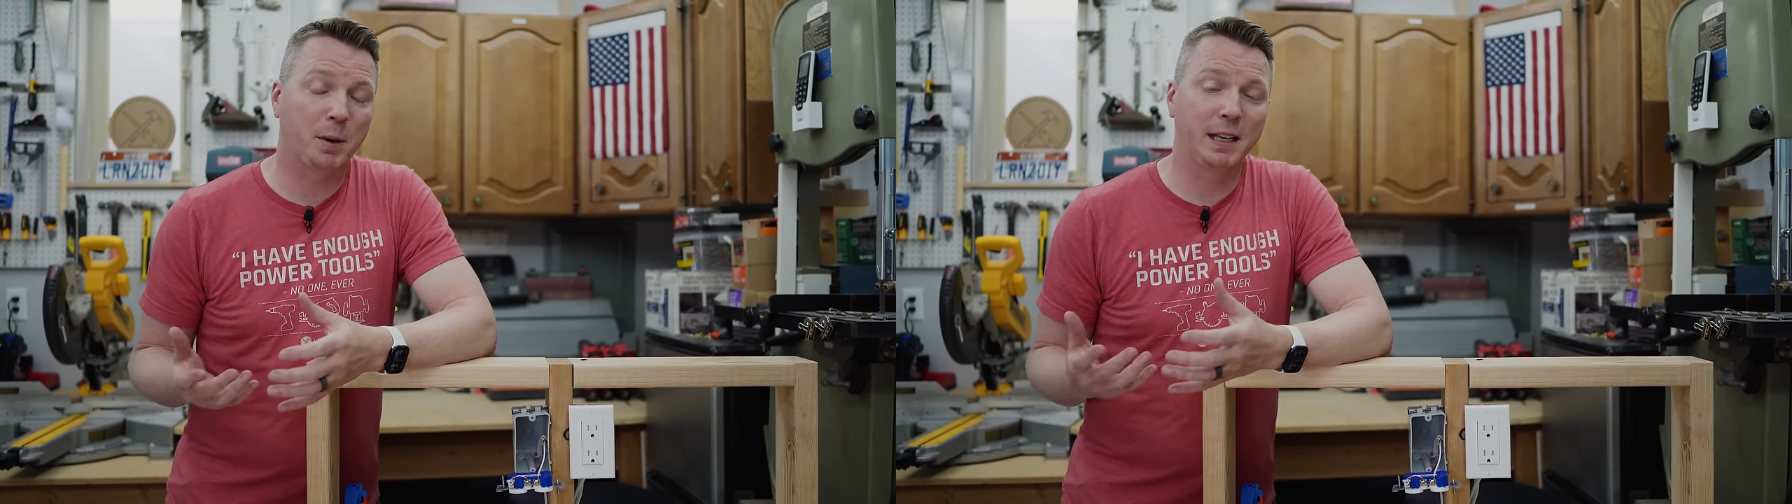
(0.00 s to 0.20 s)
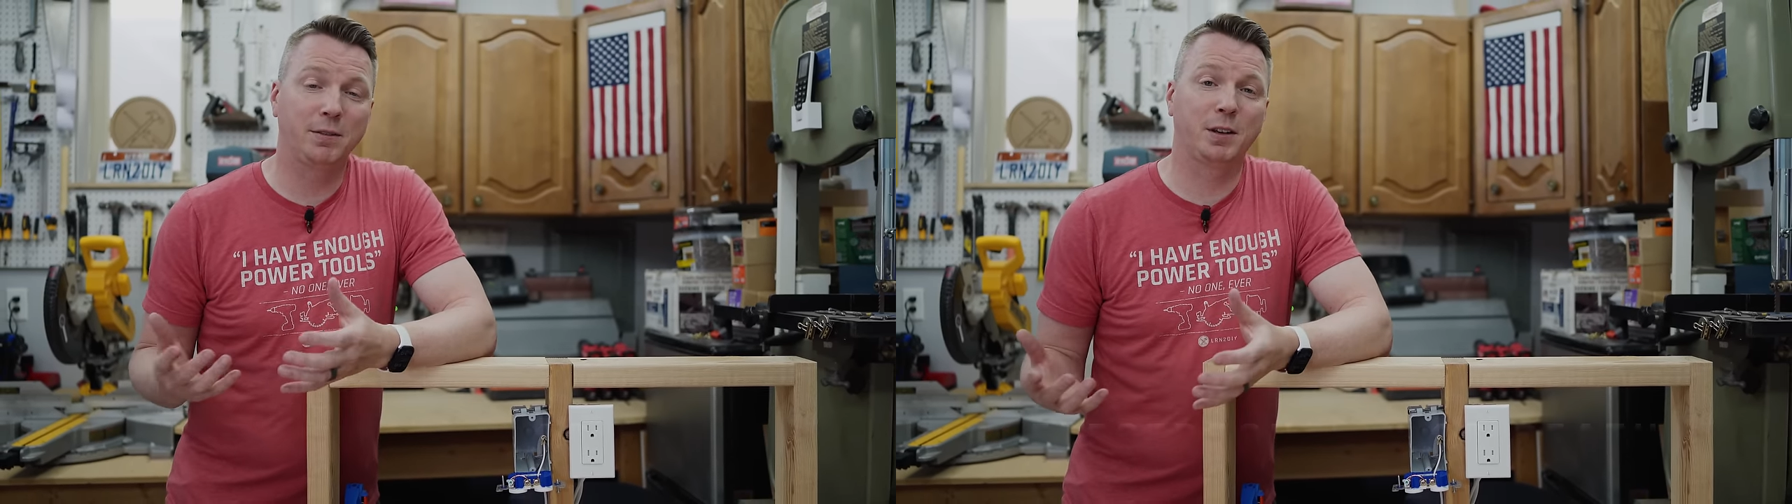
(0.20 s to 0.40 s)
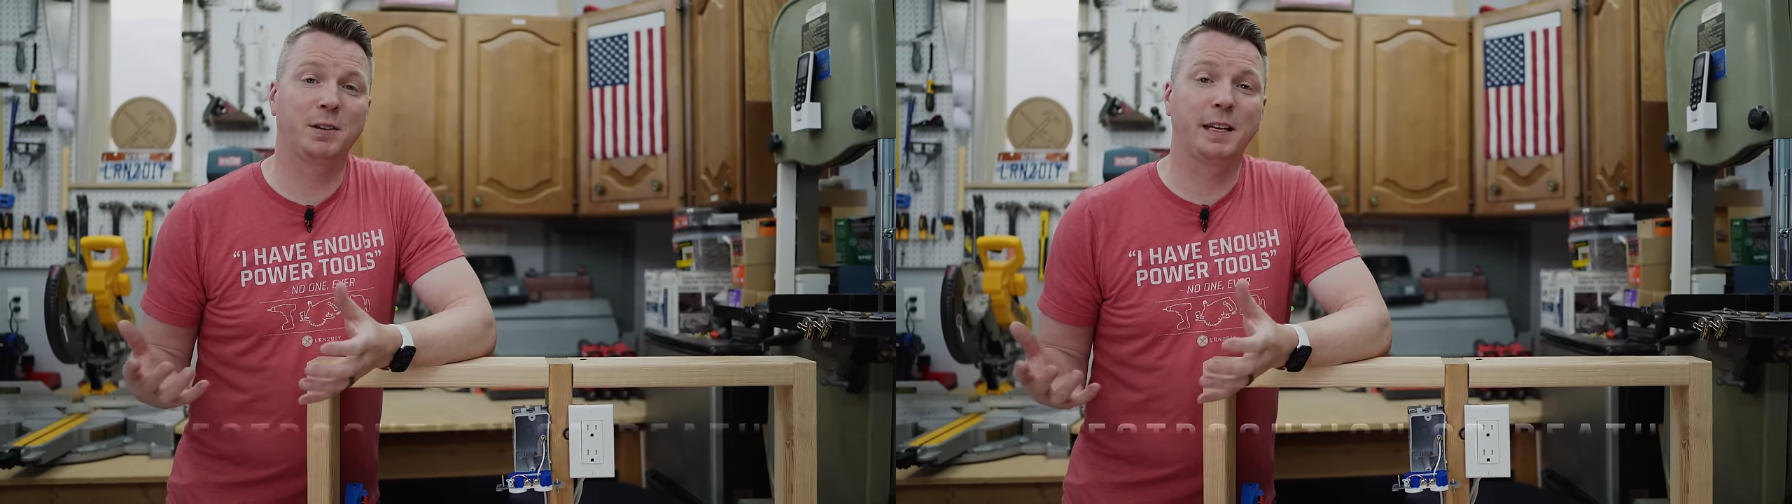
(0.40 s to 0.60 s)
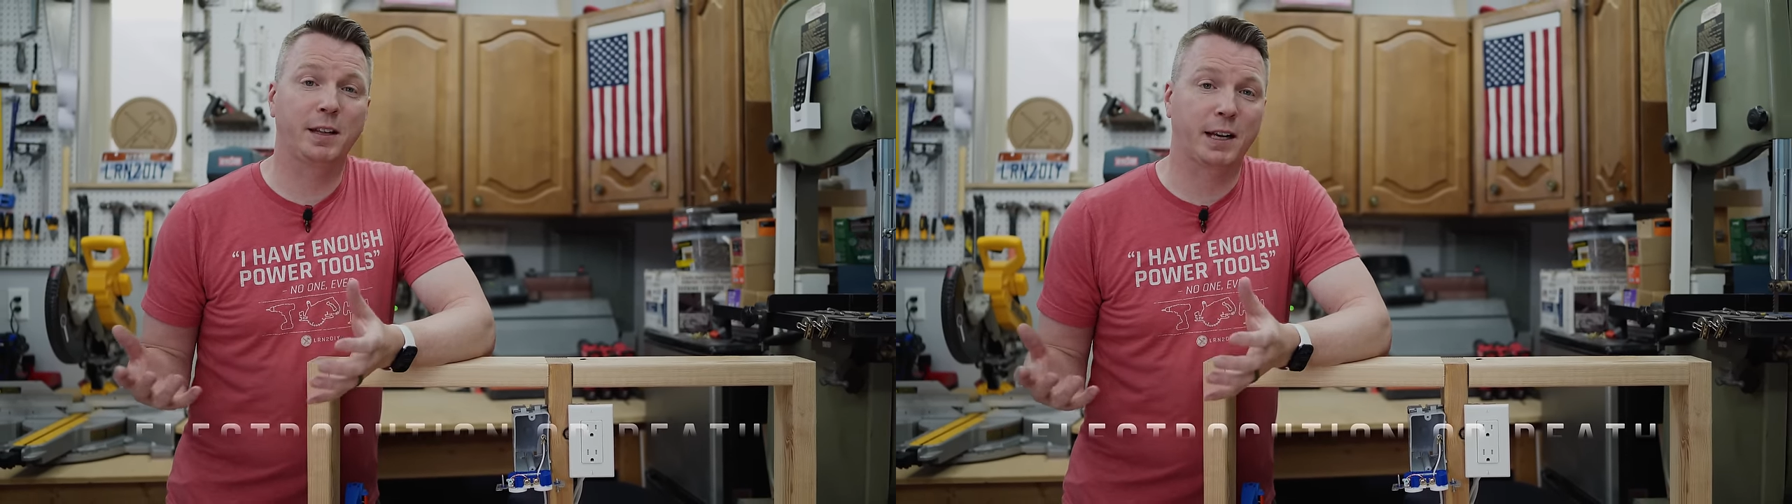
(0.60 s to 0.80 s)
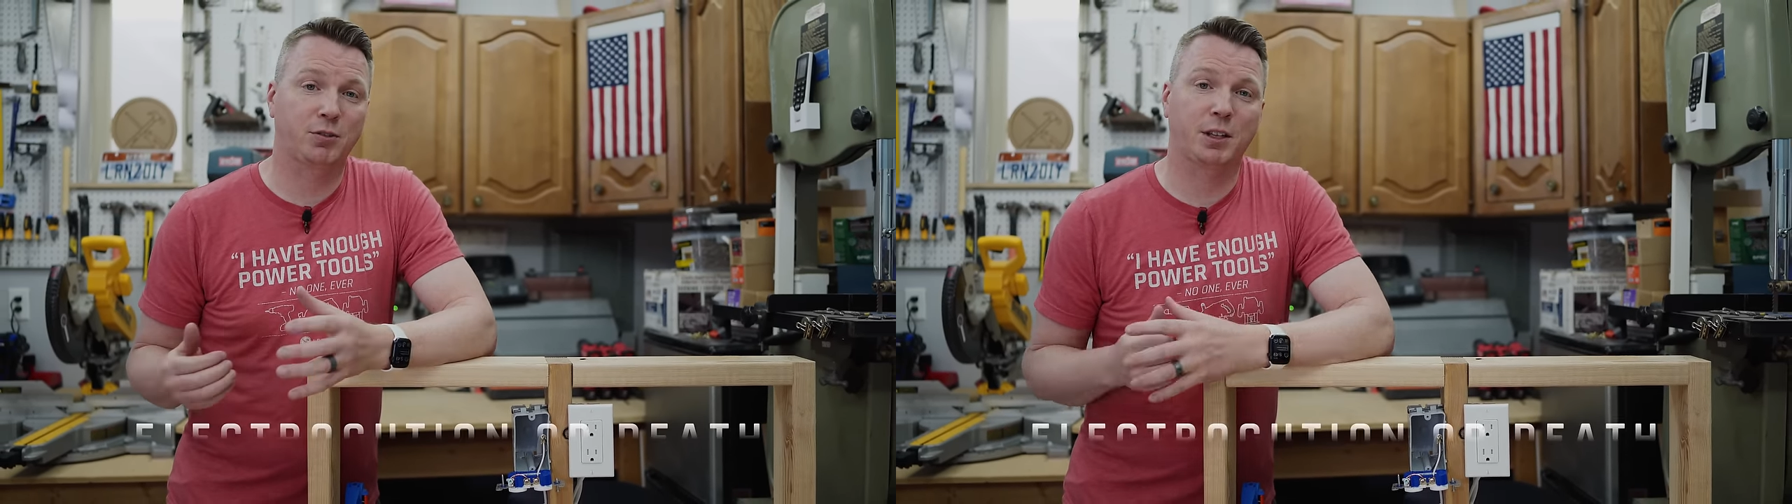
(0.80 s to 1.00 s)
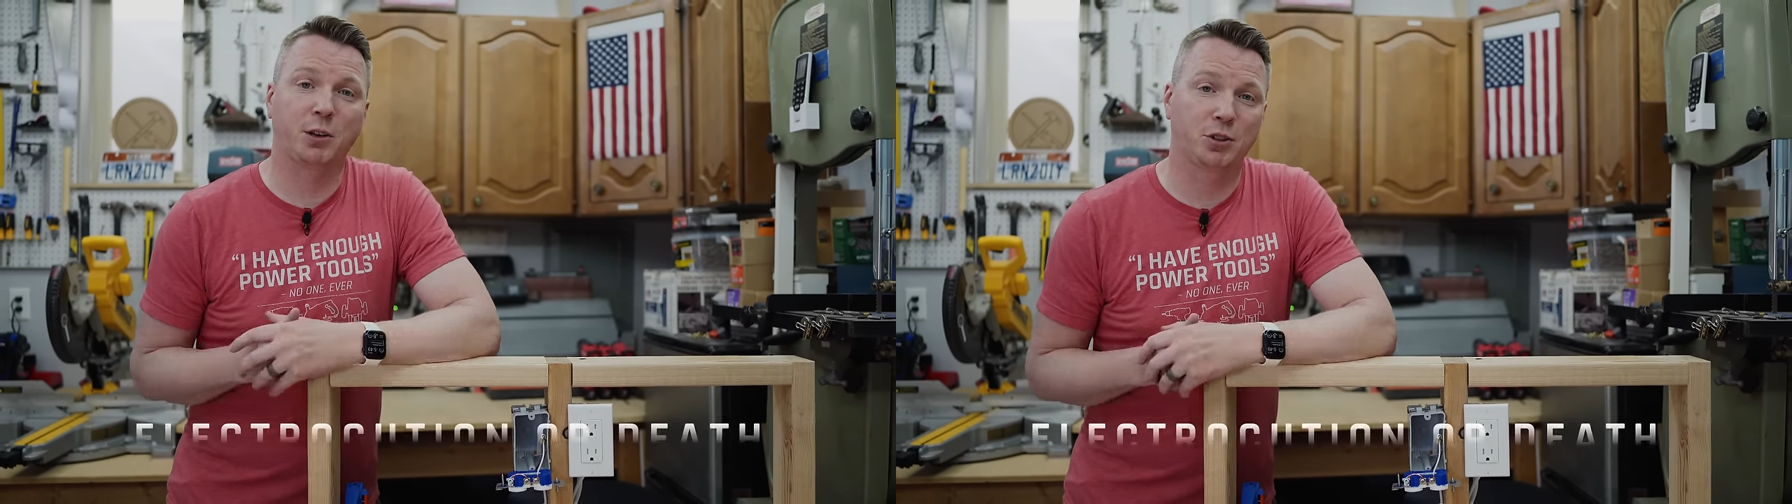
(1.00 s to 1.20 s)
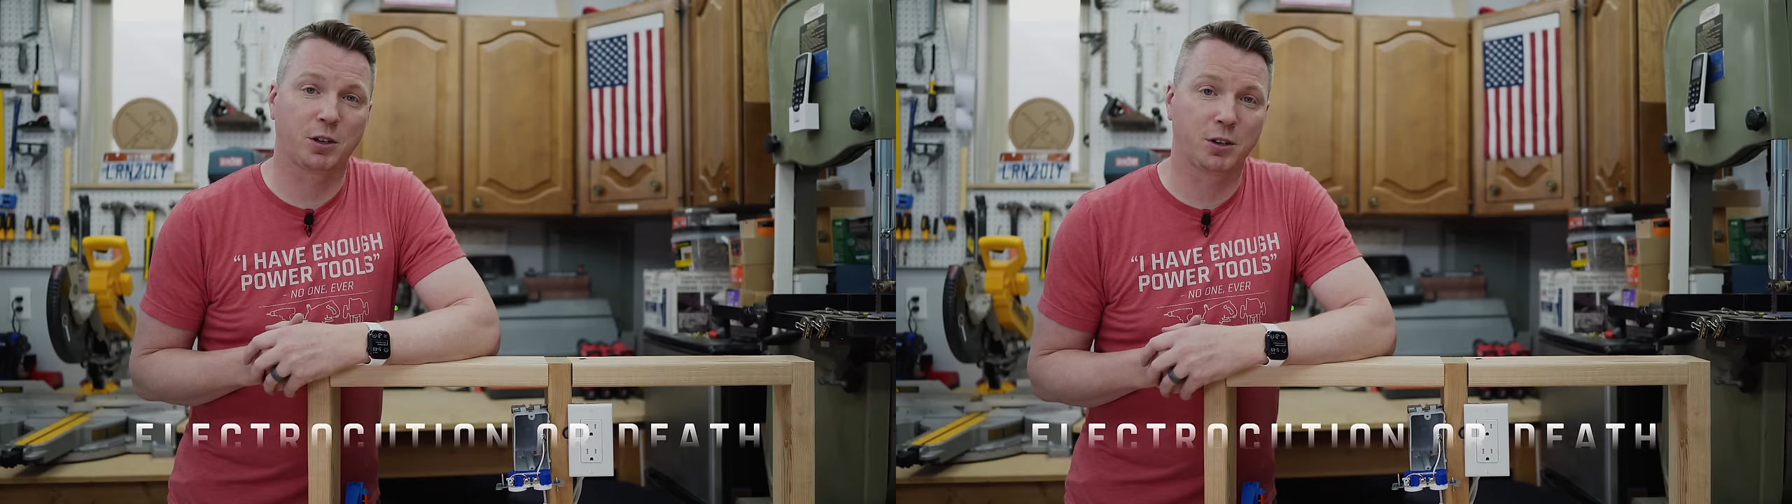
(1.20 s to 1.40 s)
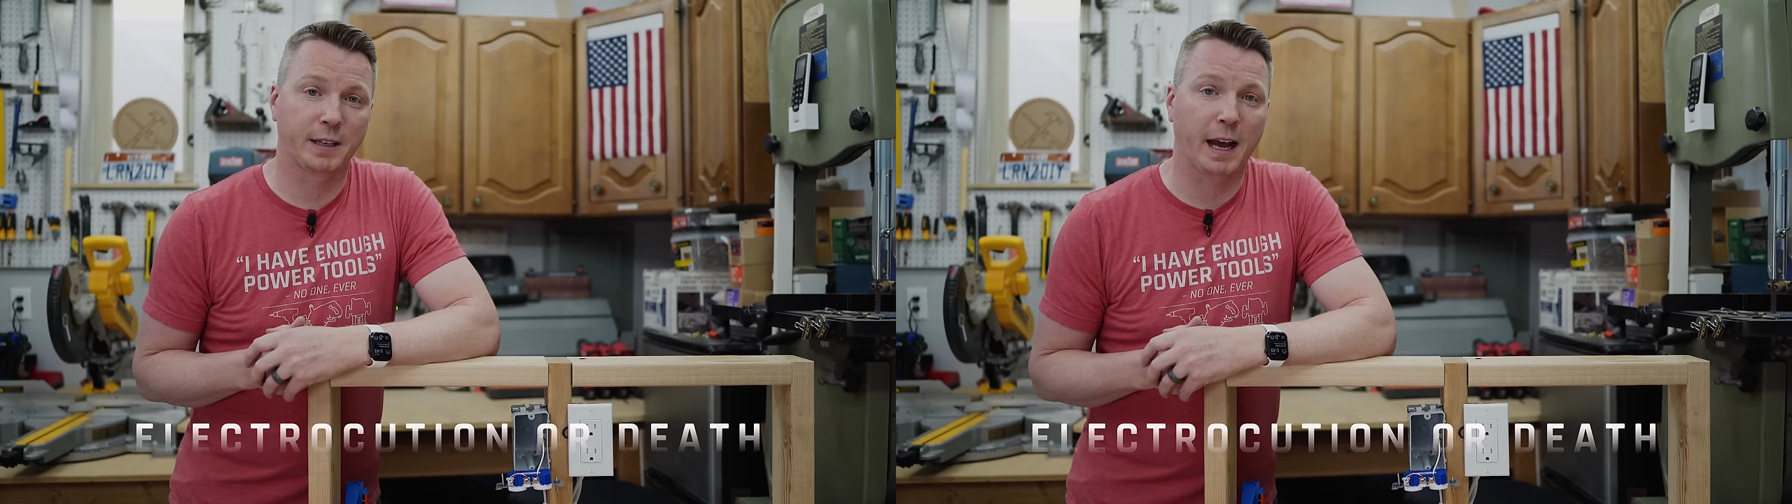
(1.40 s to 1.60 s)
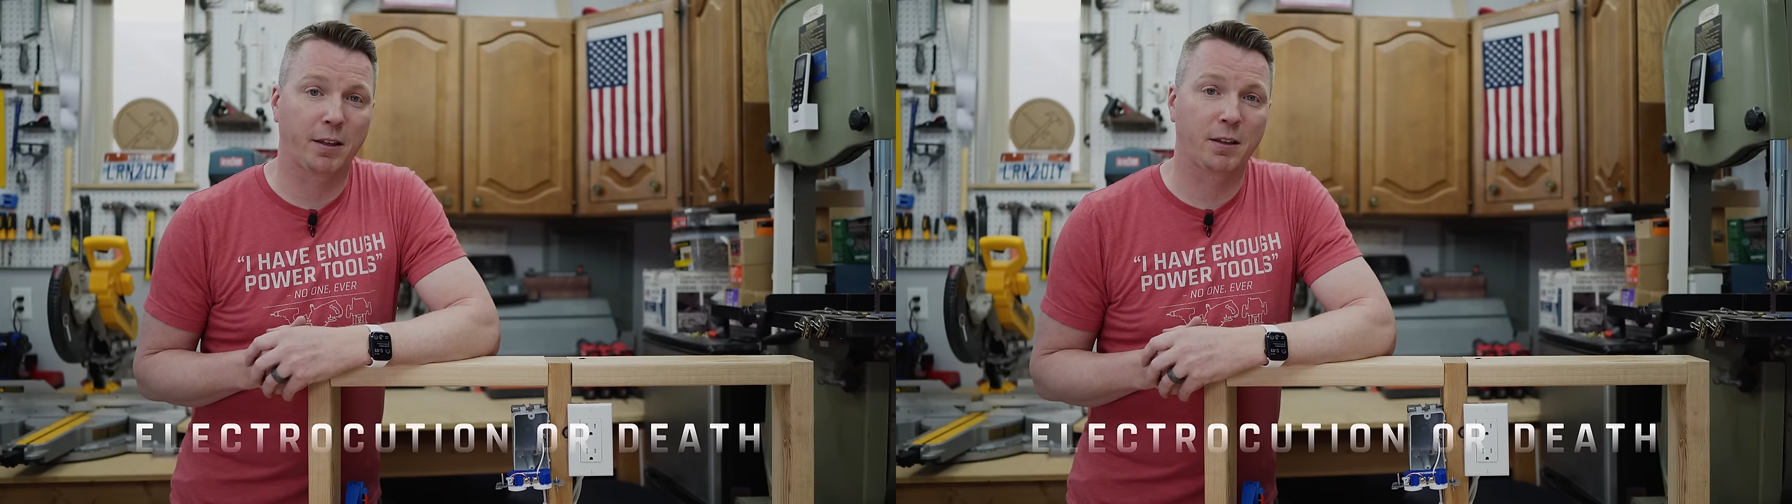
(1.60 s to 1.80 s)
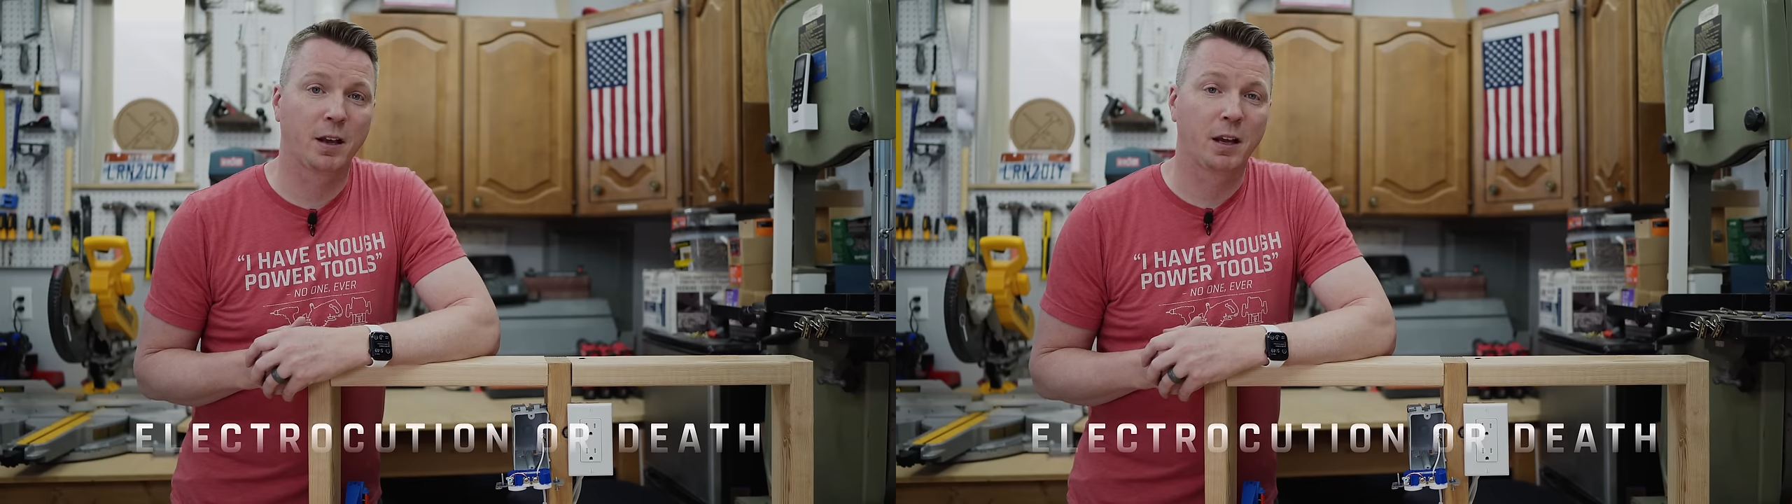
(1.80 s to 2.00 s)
but even electrocution or death.